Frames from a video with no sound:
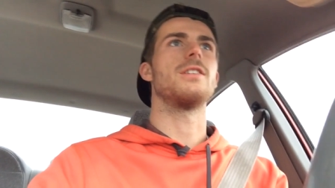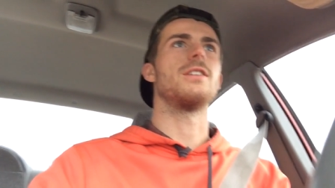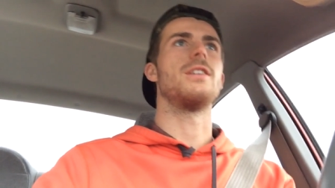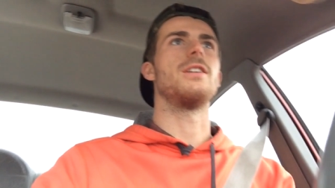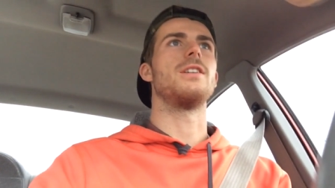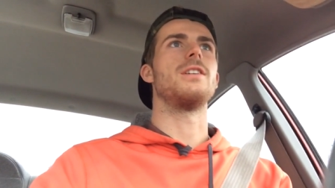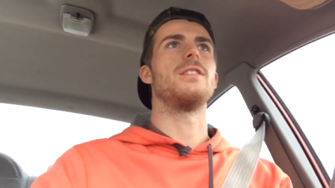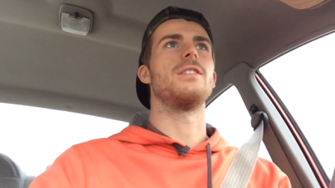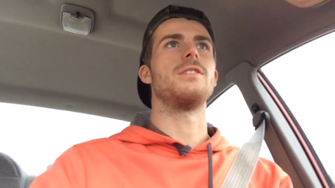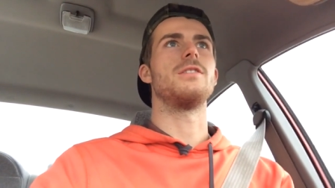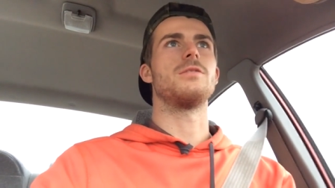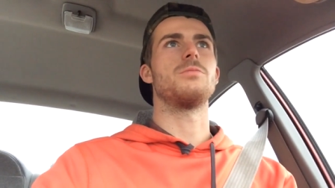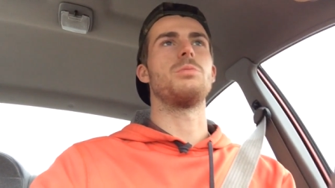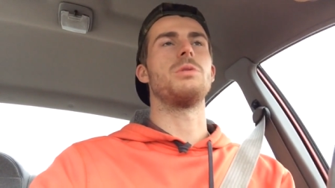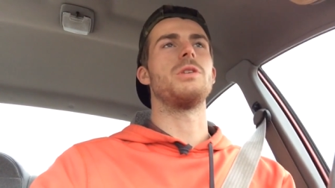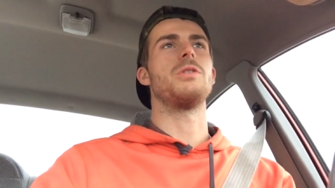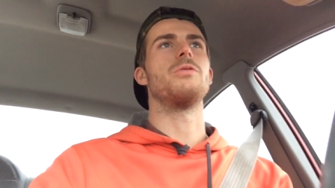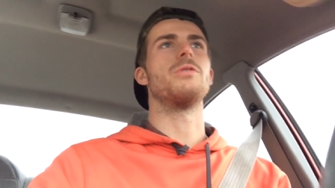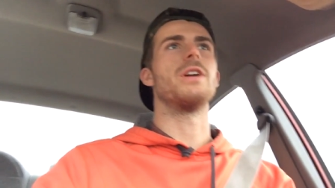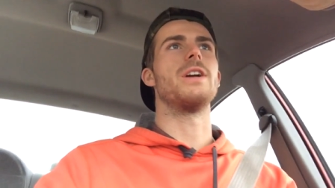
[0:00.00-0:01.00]
Uh, there's a
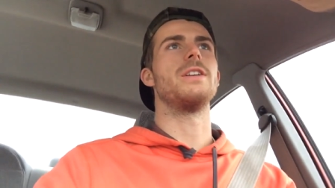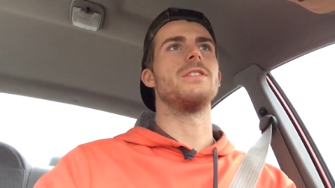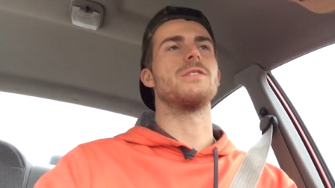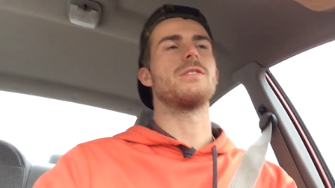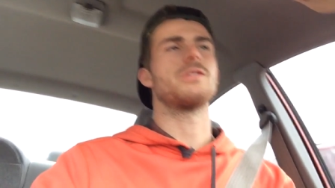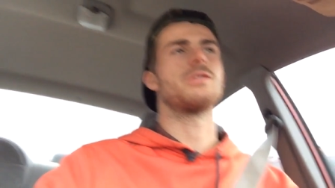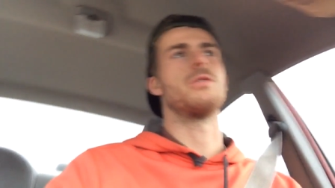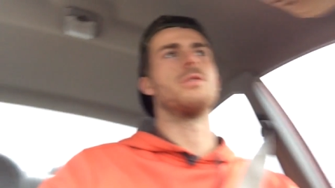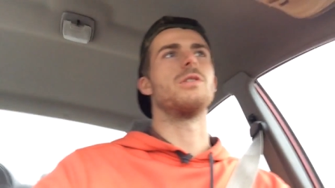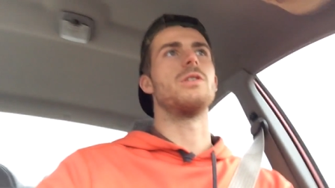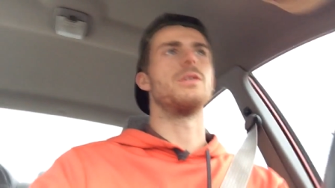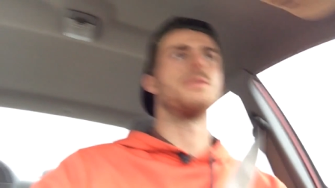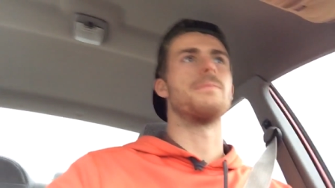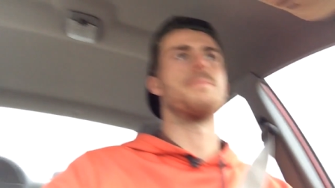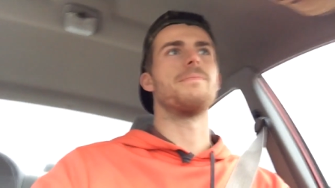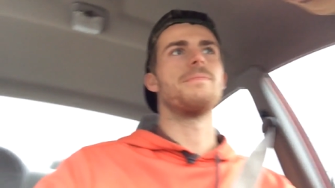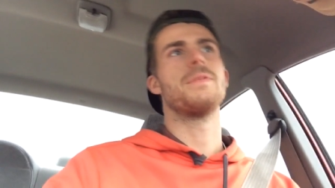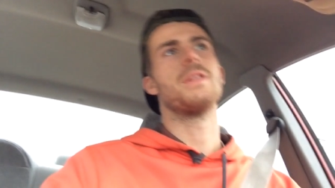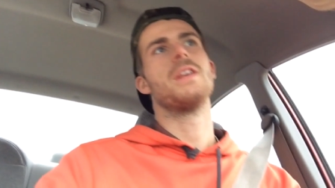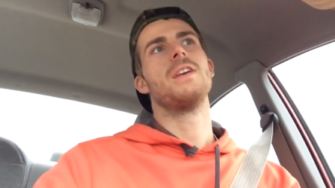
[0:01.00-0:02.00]
big
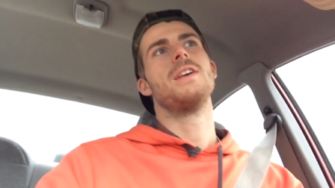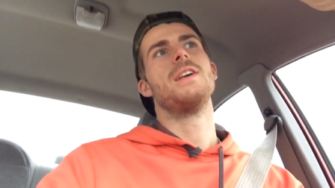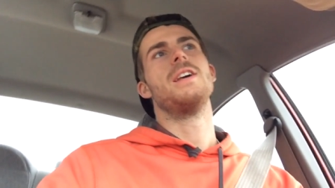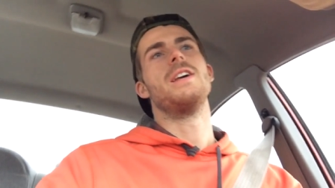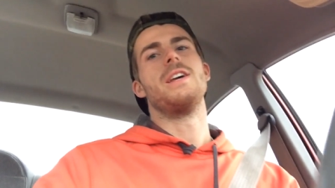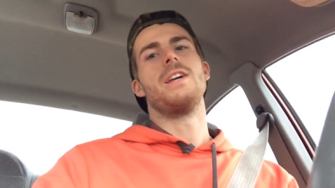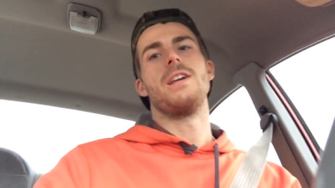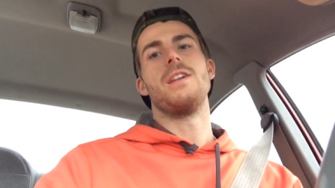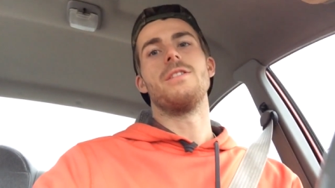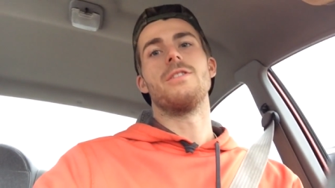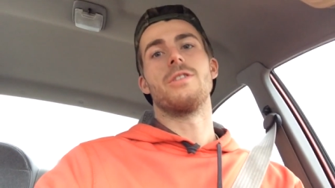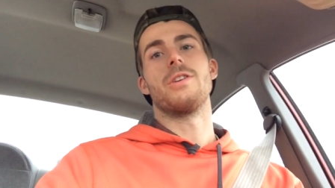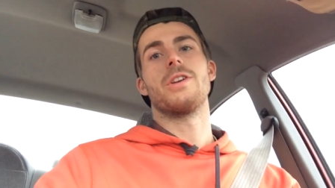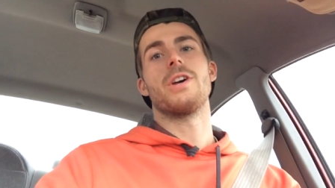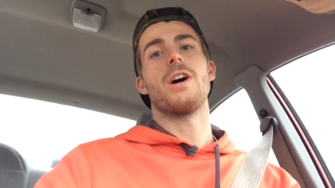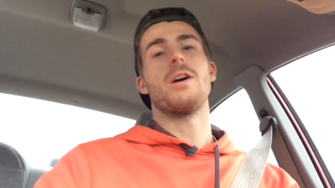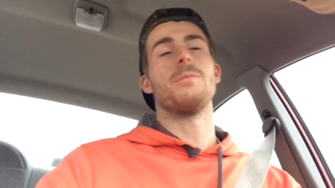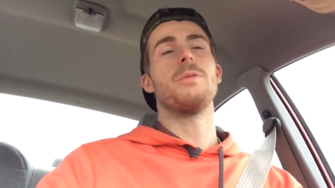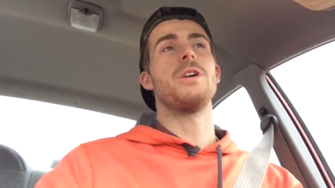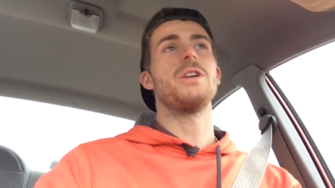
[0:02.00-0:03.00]
rainstorm, either
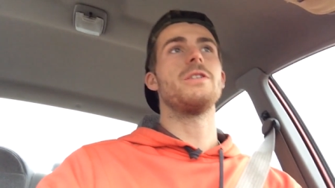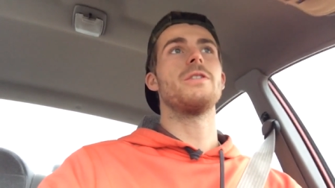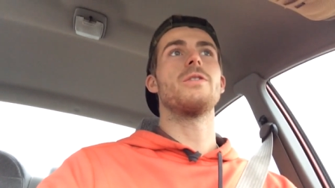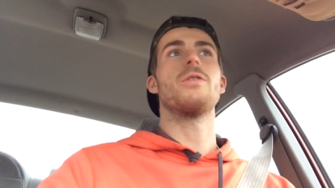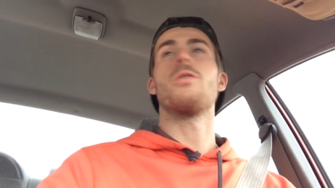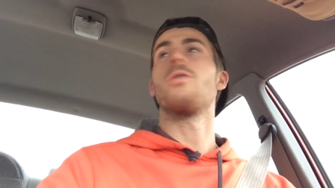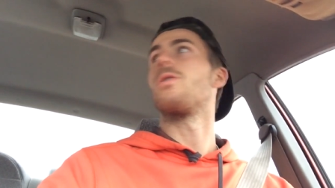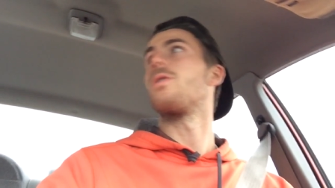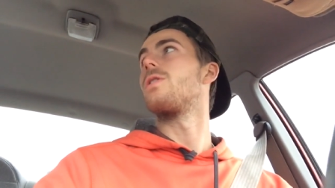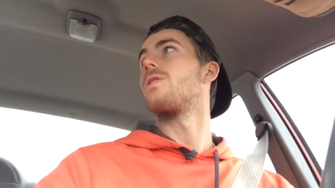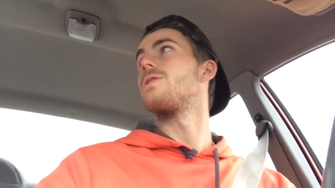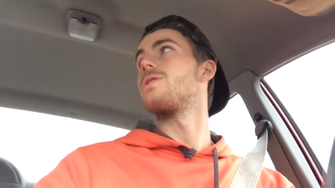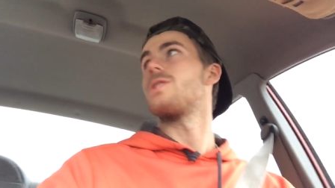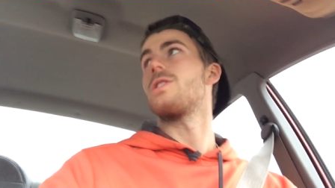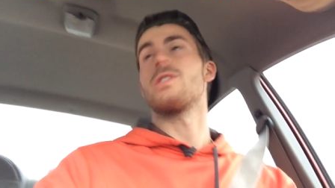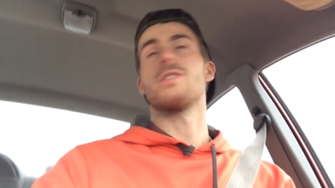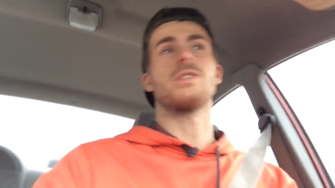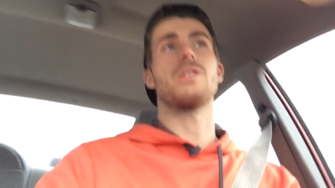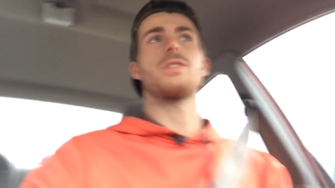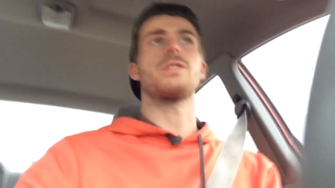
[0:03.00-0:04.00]
coming or
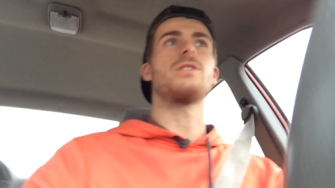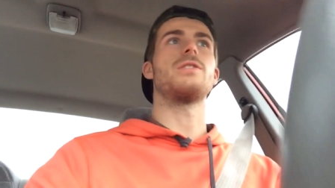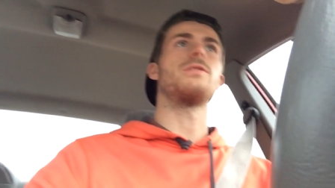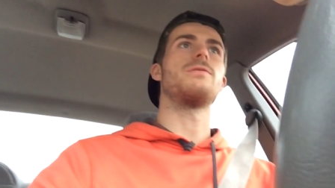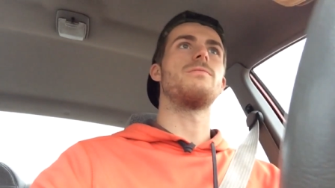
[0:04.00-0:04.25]
just